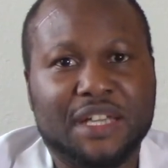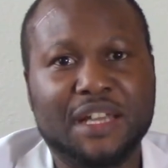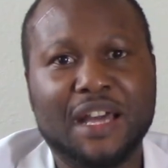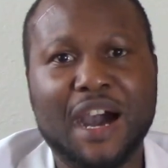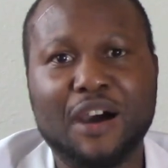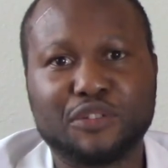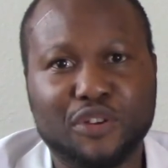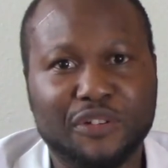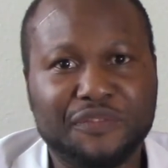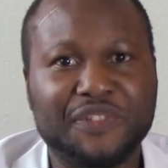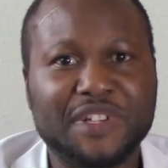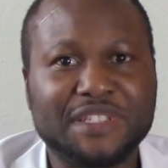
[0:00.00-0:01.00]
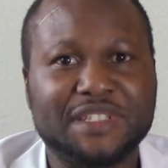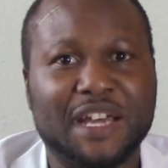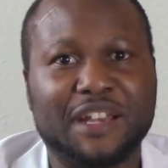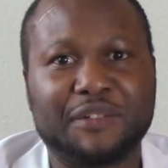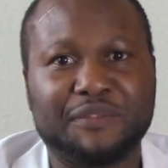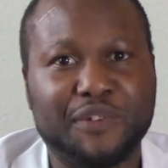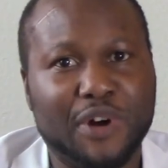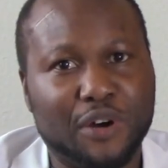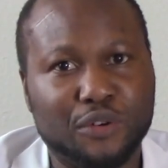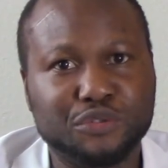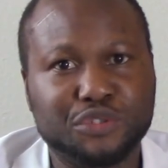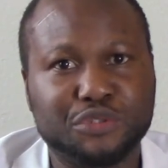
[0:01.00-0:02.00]
I would confess that for our
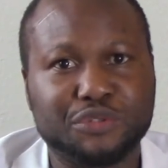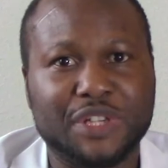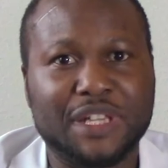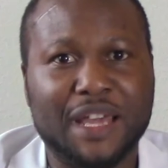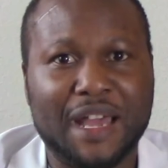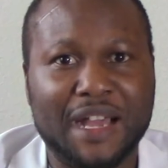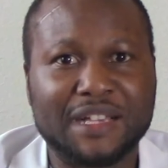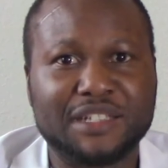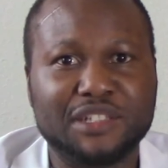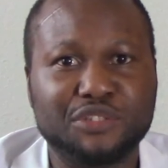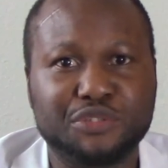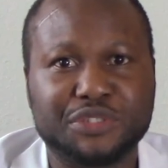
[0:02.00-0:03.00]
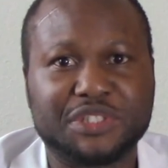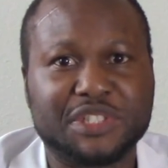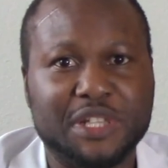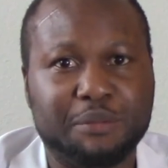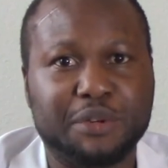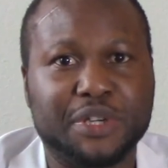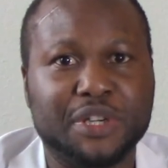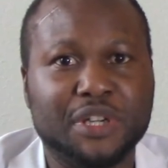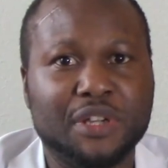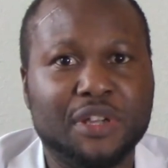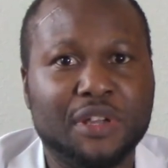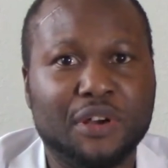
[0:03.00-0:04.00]
own children, I actually used the sleeper
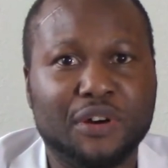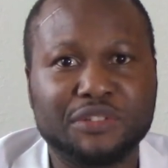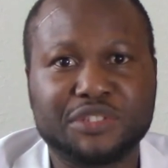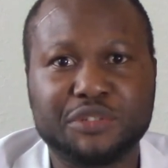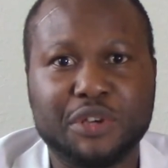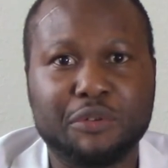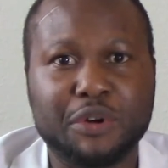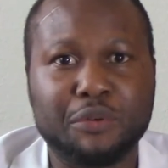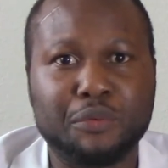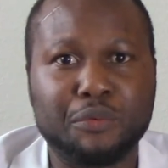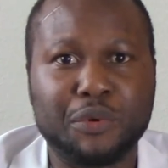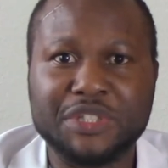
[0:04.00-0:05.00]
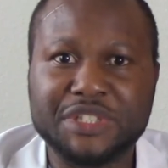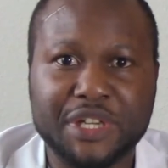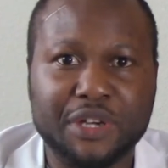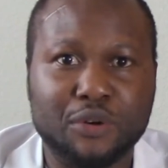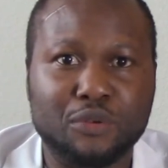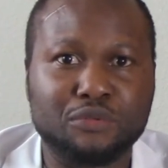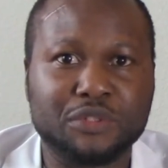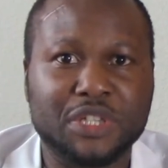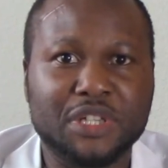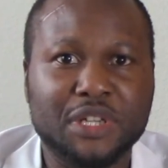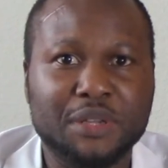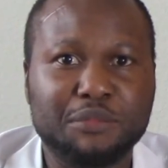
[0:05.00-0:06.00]
until they were 1 year old,
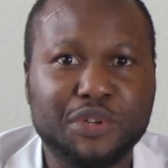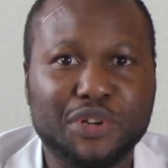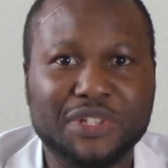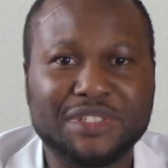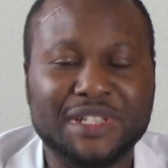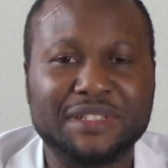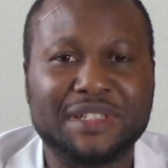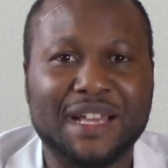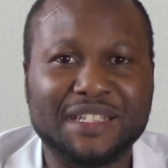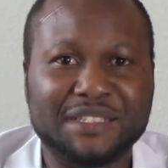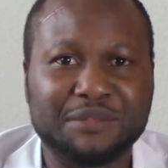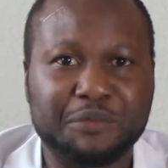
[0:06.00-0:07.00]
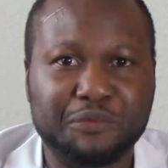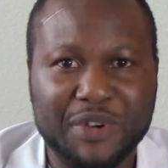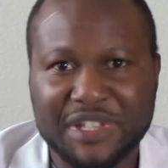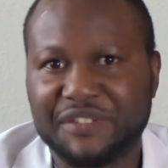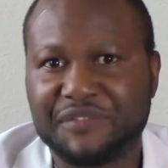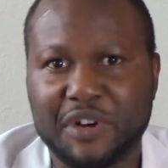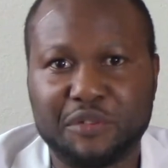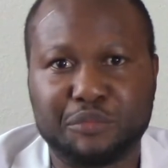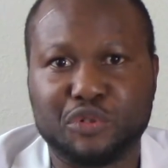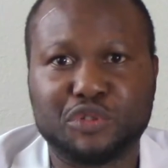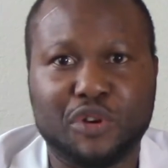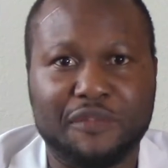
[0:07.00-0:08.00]
because that's the way they felt
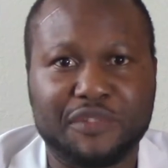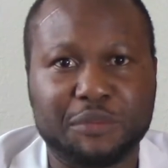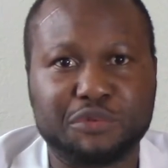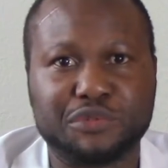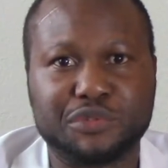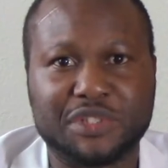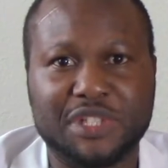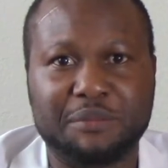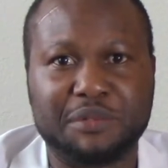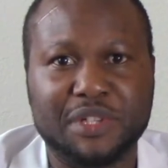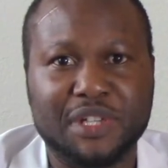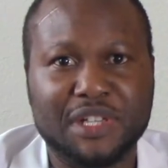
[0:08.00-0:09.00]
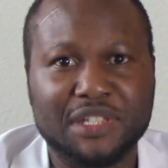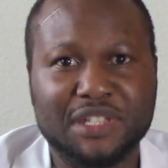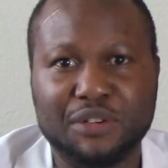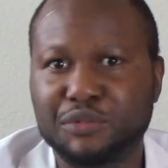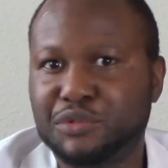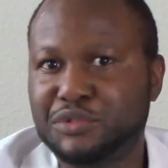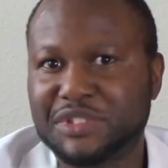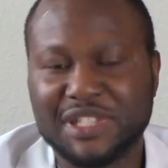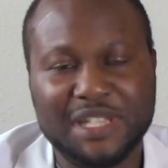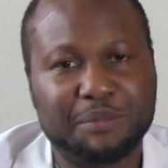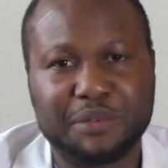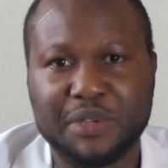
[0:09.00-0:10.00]
most comfortable to sleep. They wouldn't
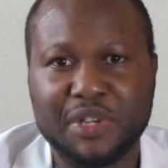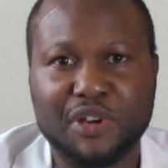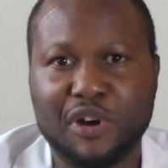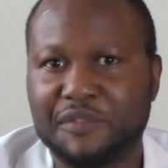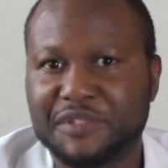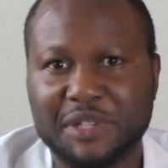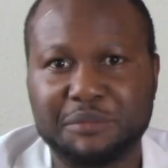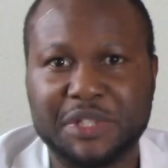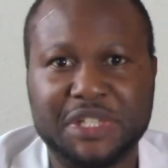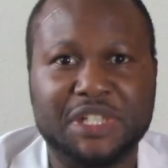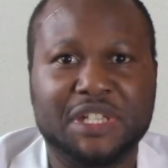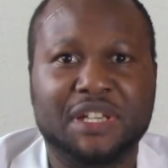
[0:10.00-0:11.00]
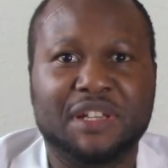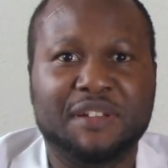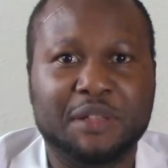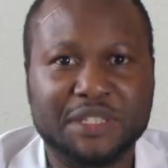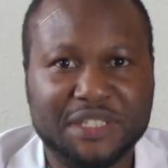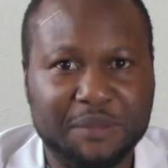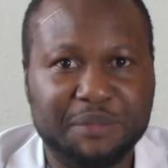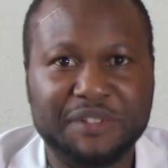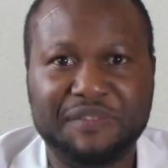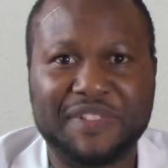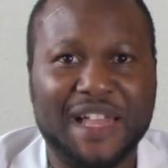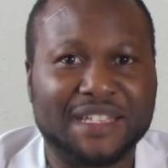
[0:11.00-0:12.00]
sleep comfortably sleeping
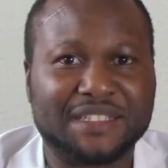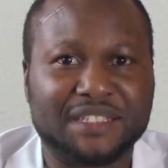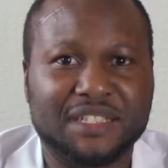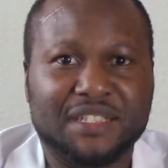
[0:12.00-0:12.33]
flat.